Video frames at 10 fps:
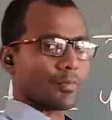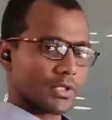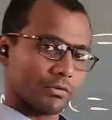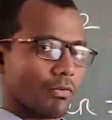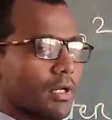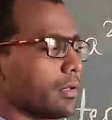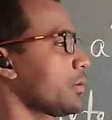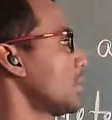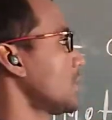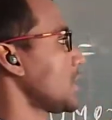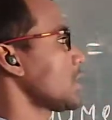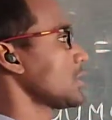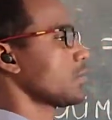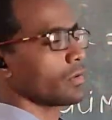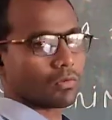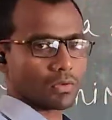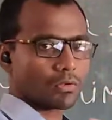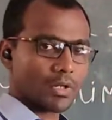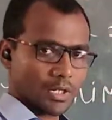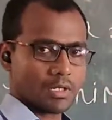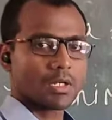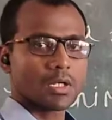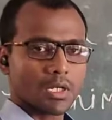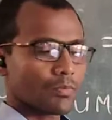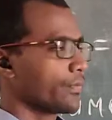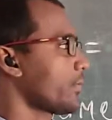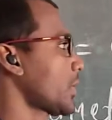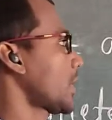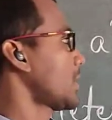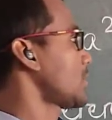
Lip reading: of a square. D into root 2A. If you forget